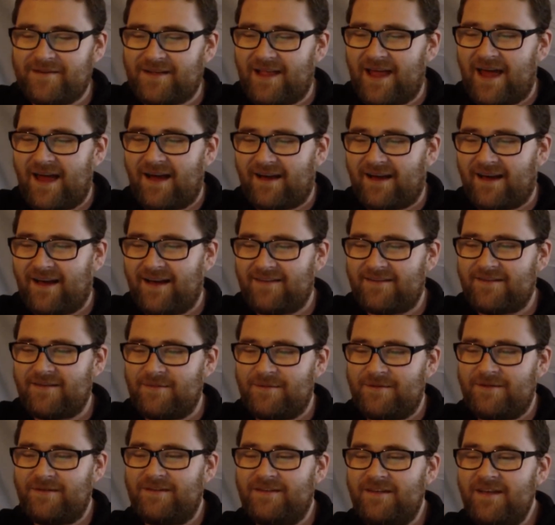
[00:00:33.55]
Cloud
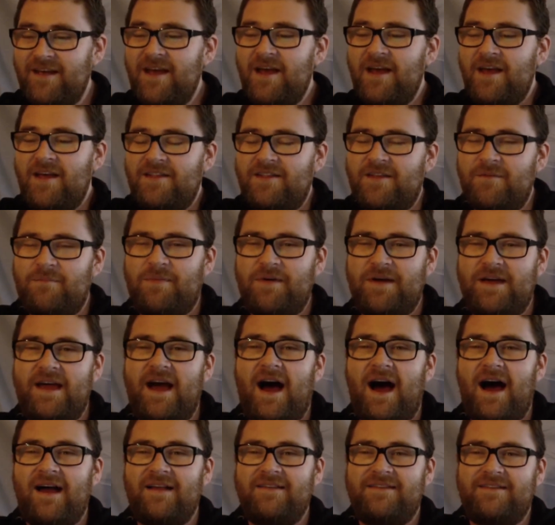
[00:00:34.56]
customer is the
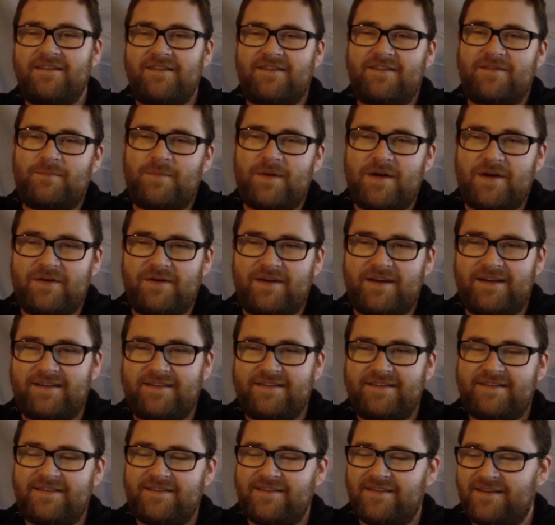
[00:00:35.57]
Behance
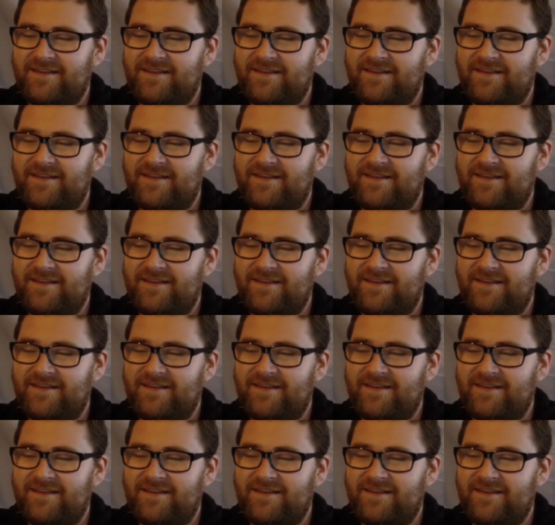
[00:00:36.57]
experience.